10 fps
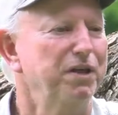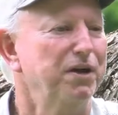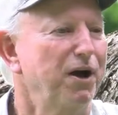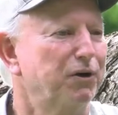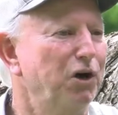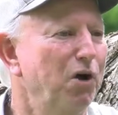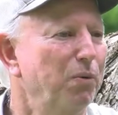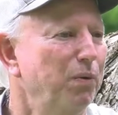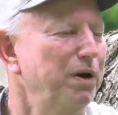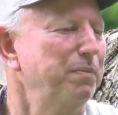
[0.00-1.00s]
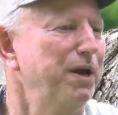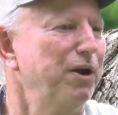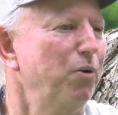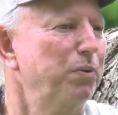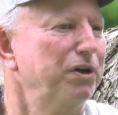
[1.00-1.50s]
20th October, we'd have
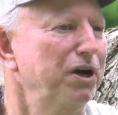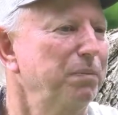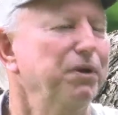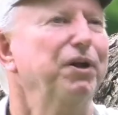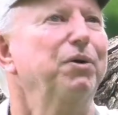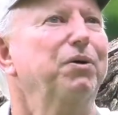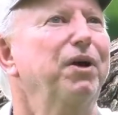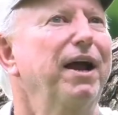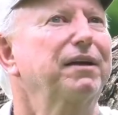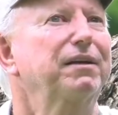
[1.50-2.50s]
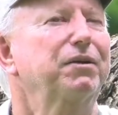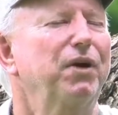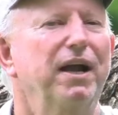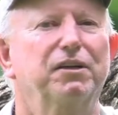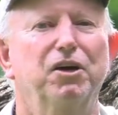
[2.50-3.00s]
been opened up, you know, cracked,
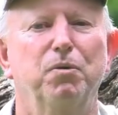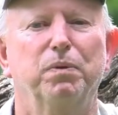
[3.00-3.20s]
cracked